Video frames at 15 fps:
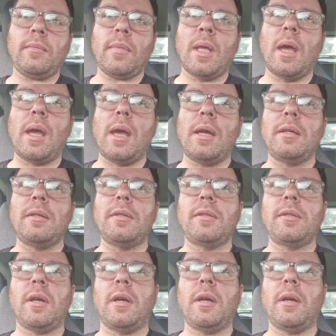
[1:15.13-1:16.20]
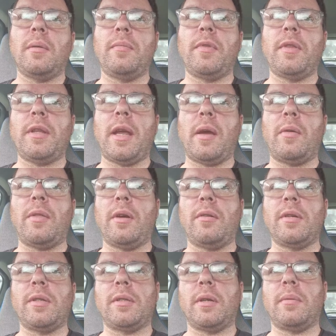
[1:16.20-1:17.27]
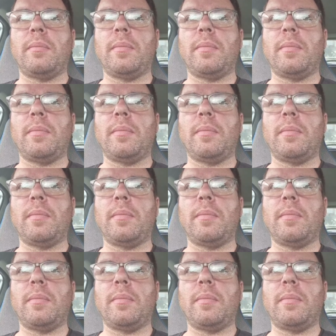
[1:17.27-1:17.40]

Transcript: And now there is